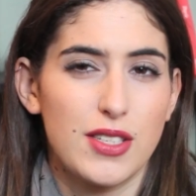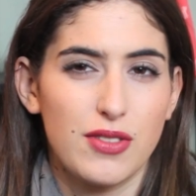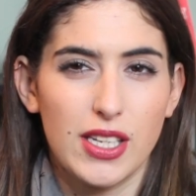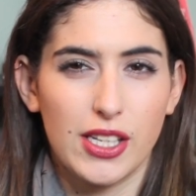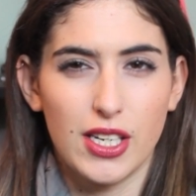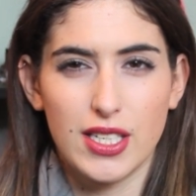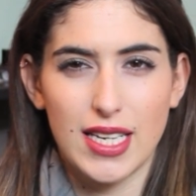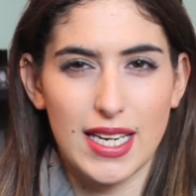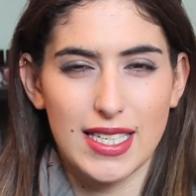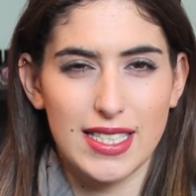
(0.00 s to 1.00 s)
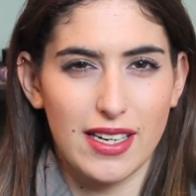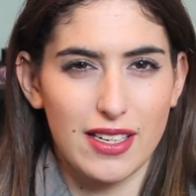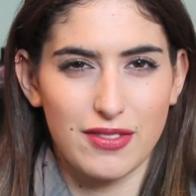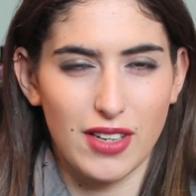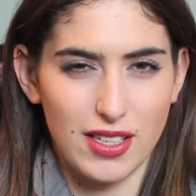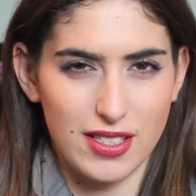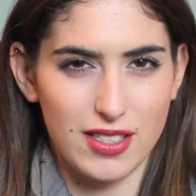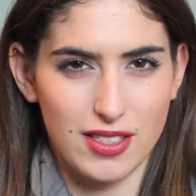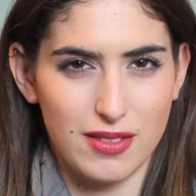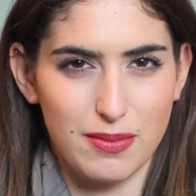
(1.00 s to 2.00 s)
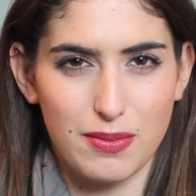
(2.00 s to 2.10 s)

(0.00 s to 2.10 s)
That's really good, and it's kind of nice to...